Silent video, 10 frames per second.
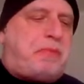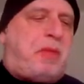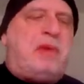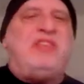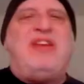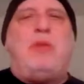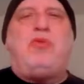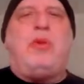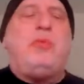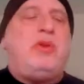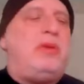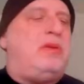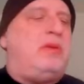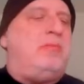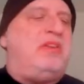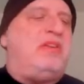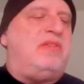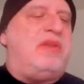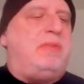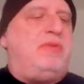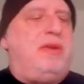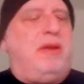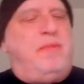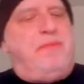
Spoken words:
But see, I was always under the misconception that